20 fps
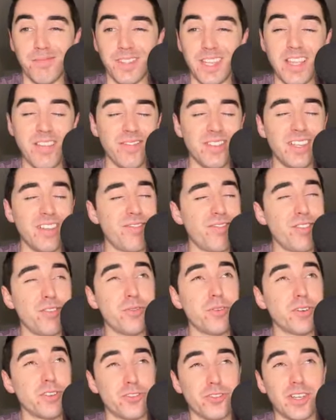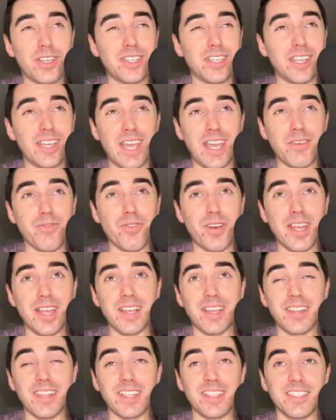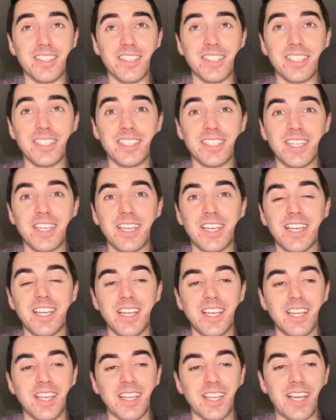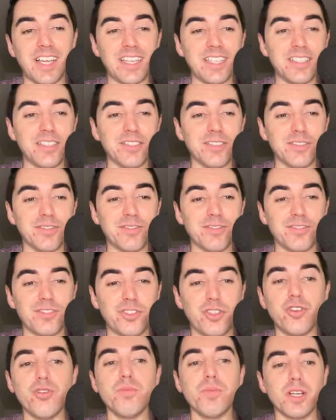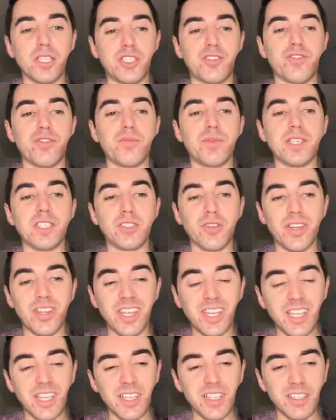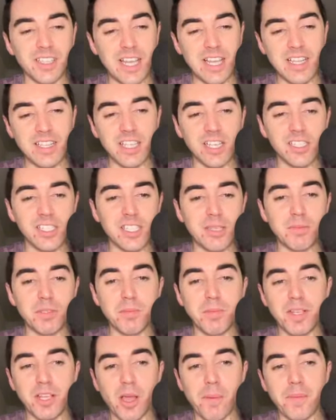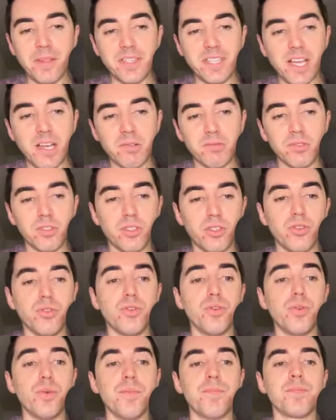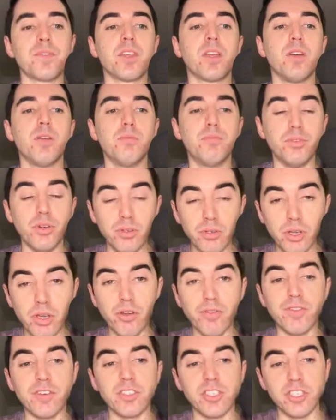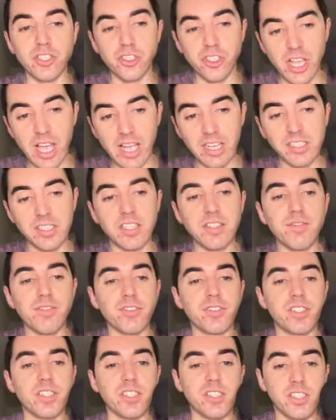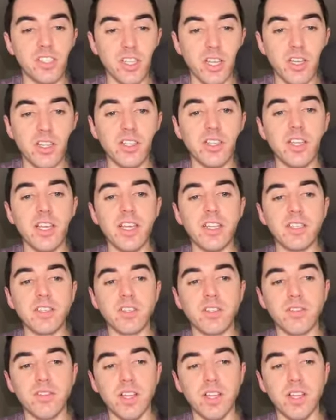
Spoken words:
Even if you are trying to gain rank, that's just kind of too much for me. So I think it does seem to be coming down to Bruno versus Jackson versus Son and